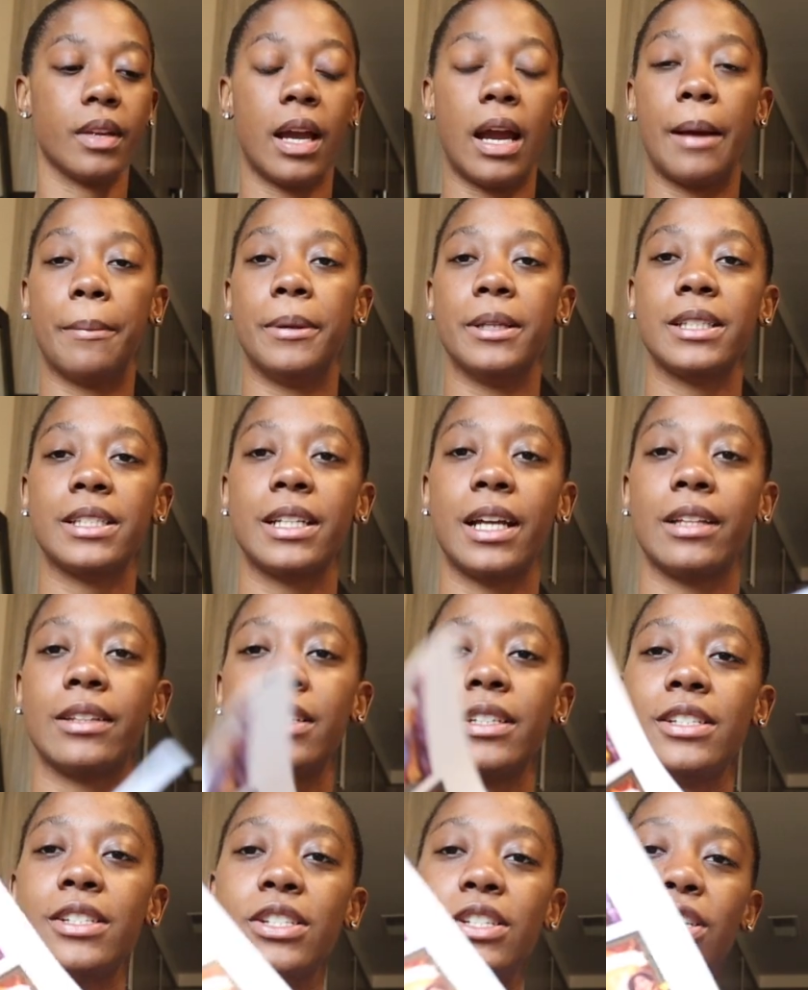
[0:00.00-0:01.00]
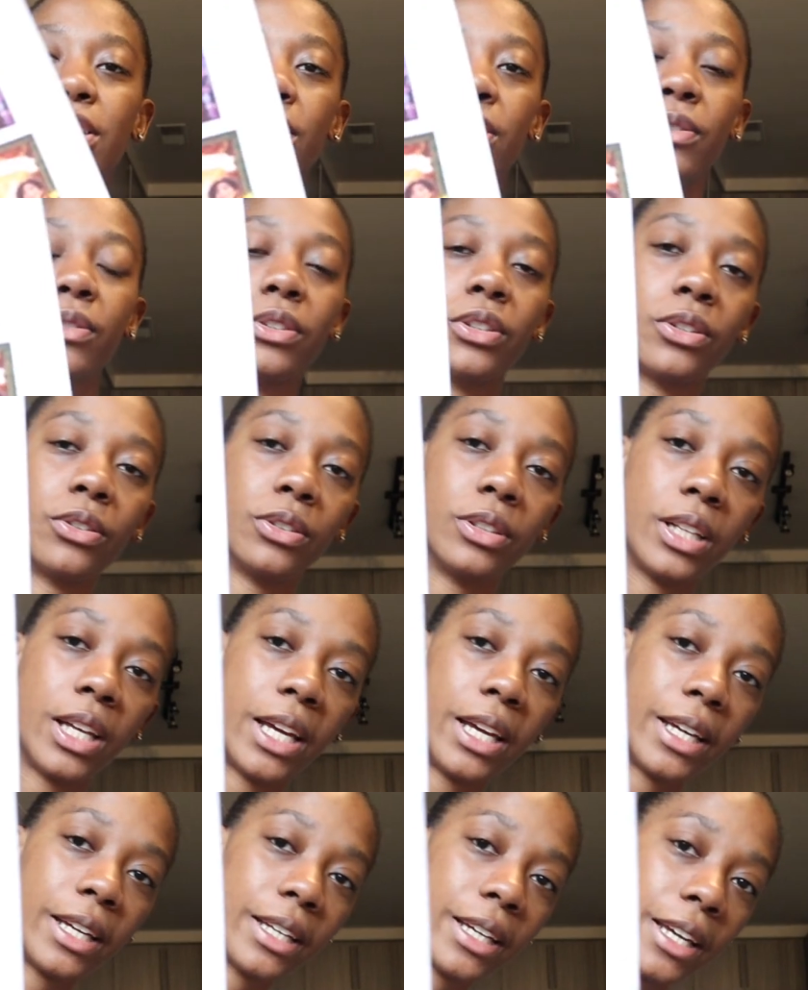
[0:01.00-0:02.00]
I printed out these cute little
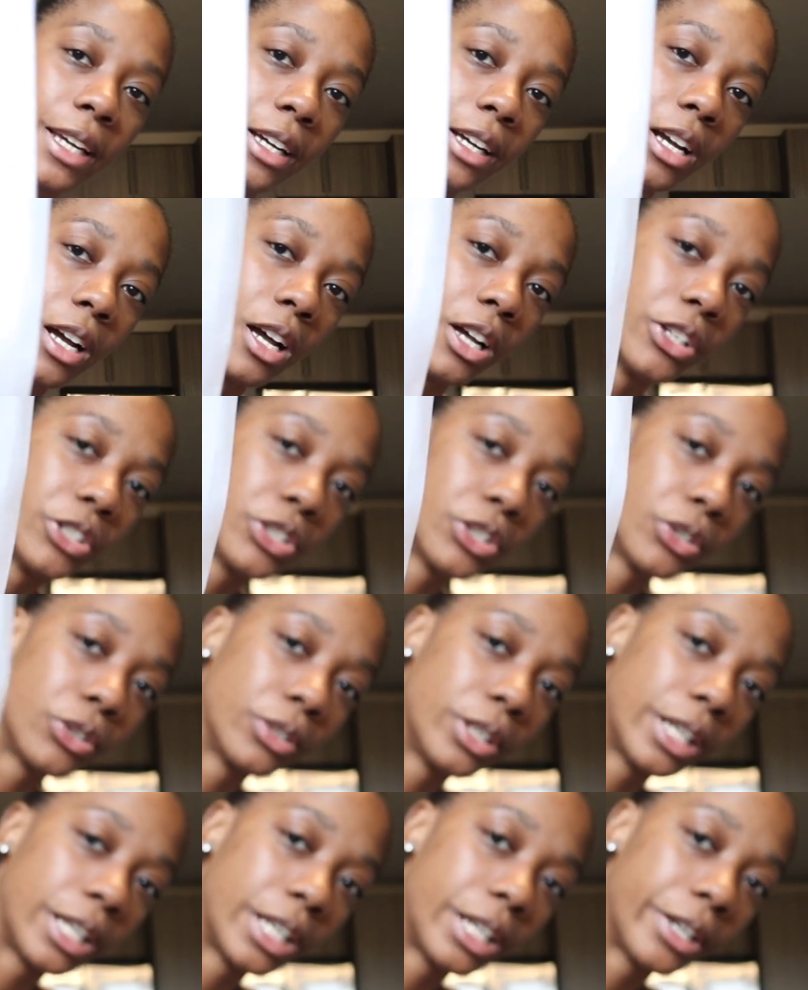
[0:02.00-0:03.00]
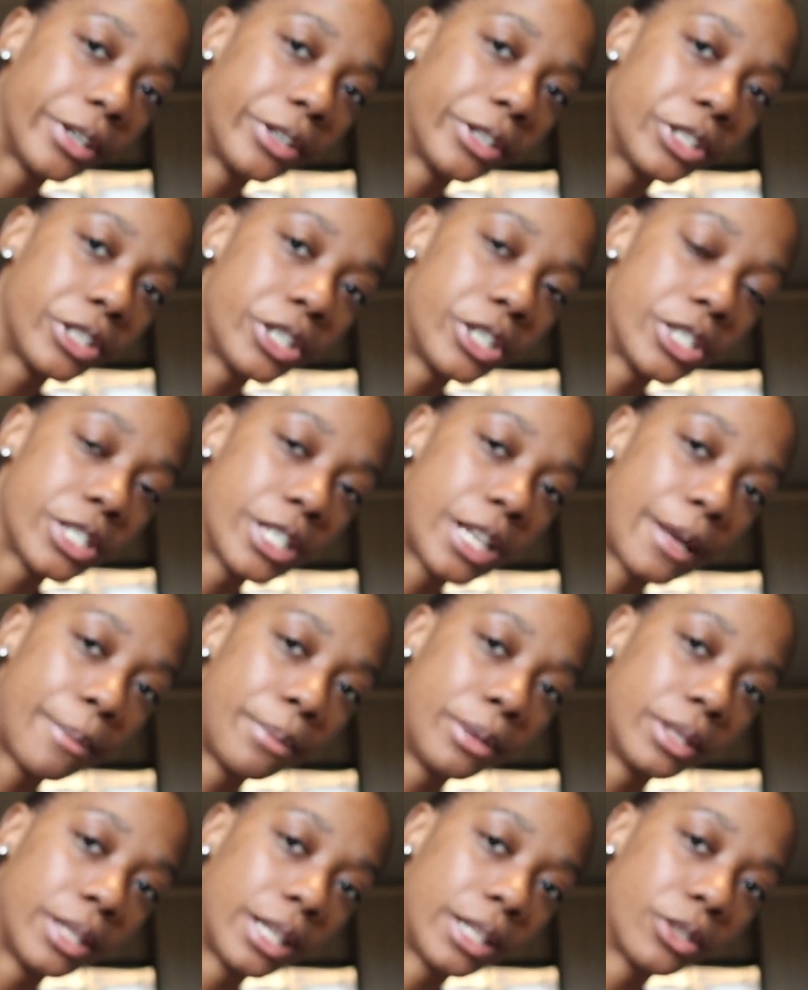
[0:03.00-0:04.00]
like Encanto like characters and I
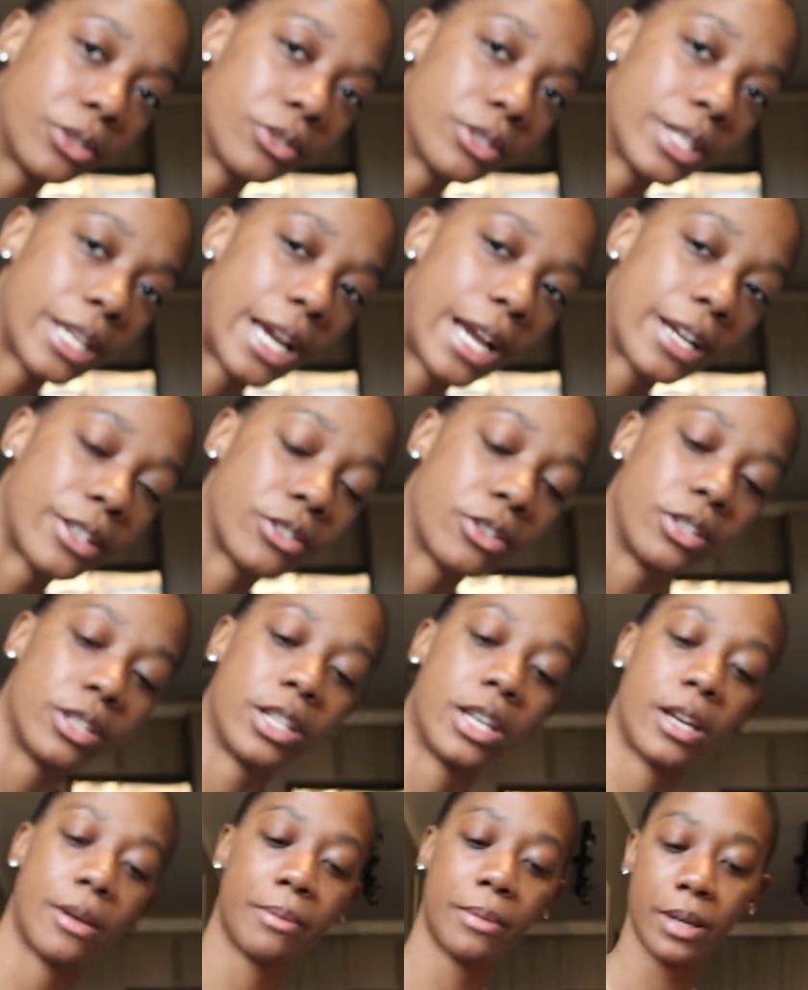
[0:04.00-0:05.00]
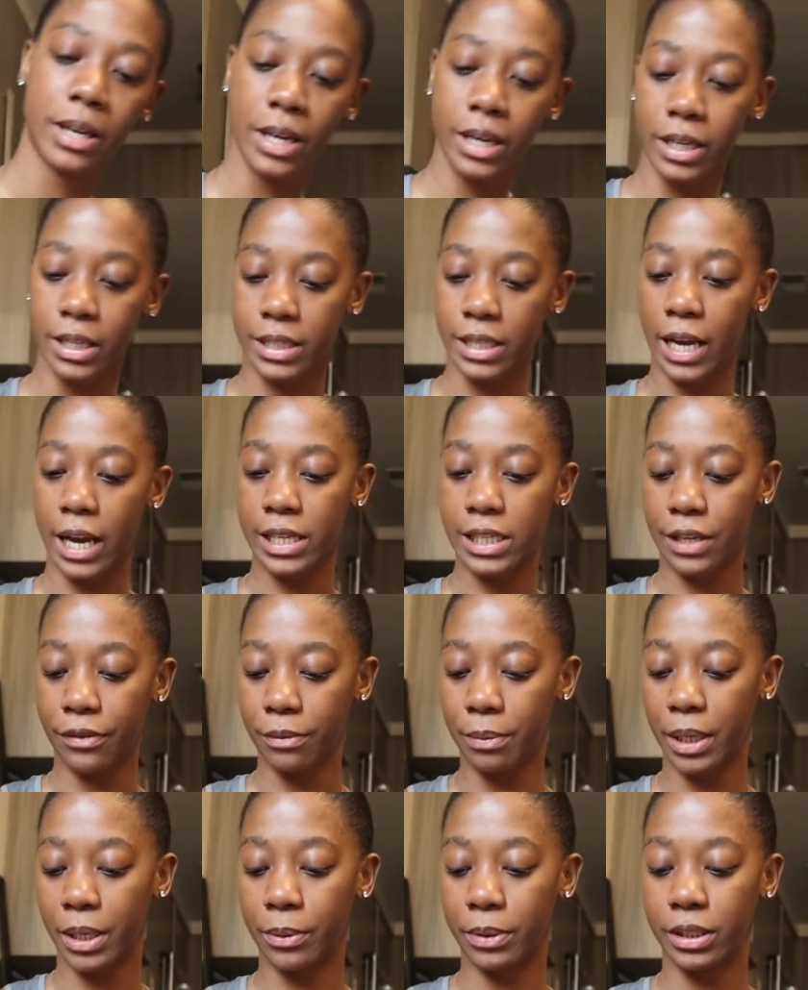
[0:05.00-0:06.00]
put like little tags on them because I asked
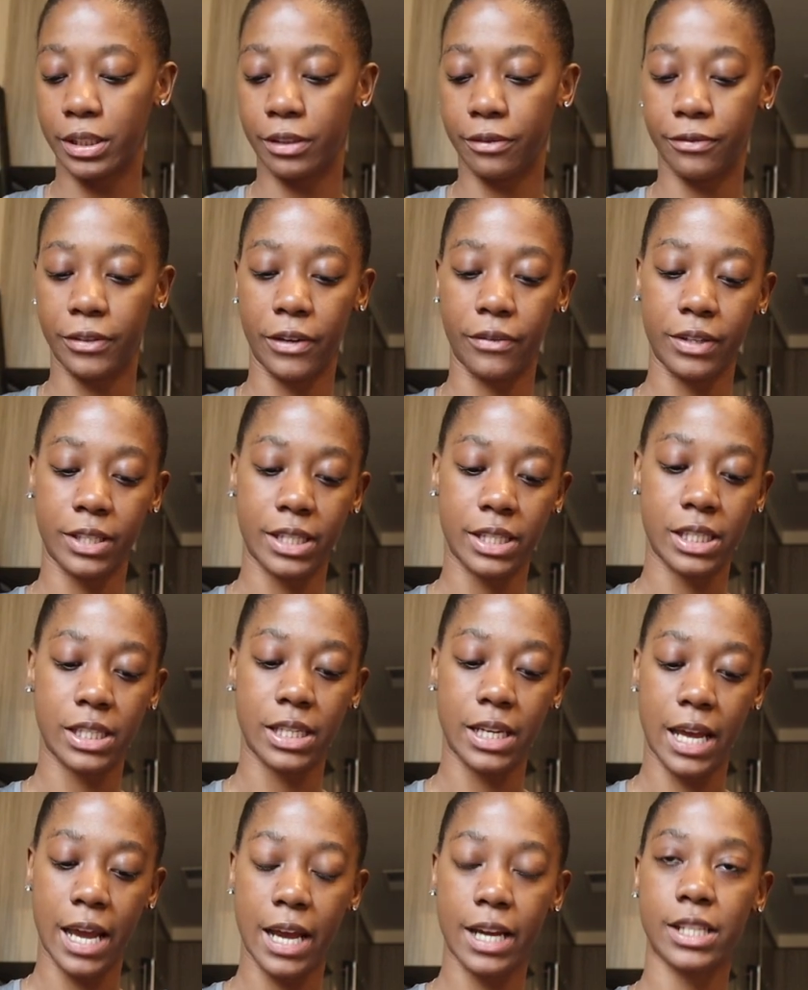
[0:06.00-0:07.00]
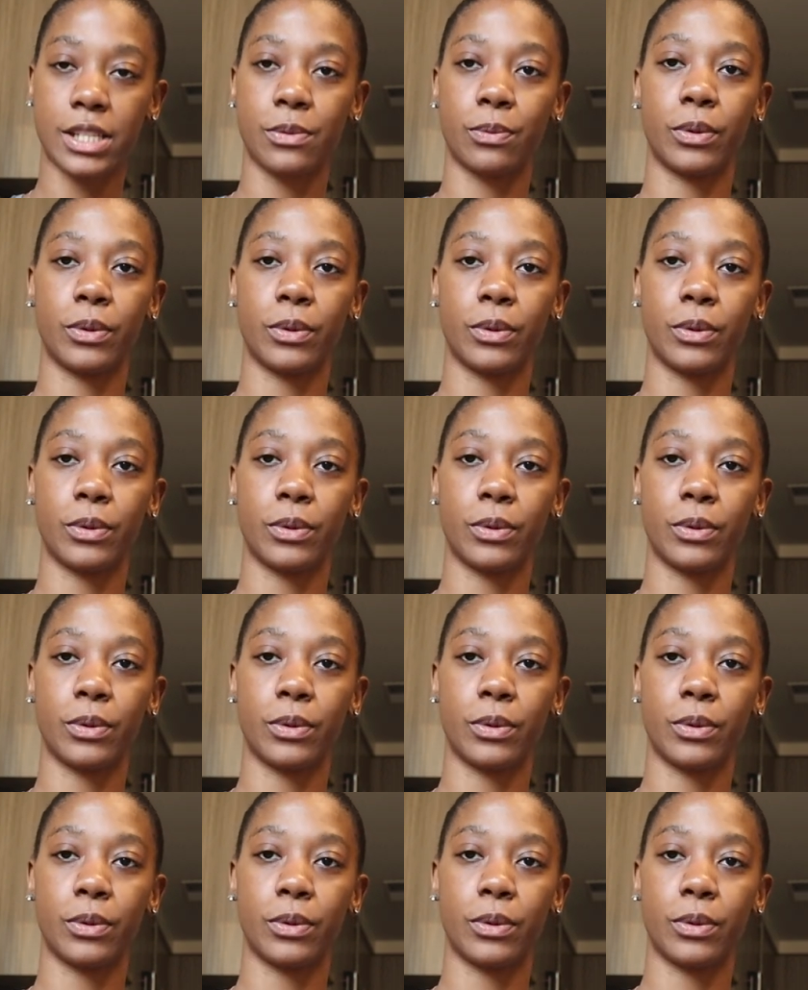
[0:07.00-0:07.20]
everybody what their favorite snacks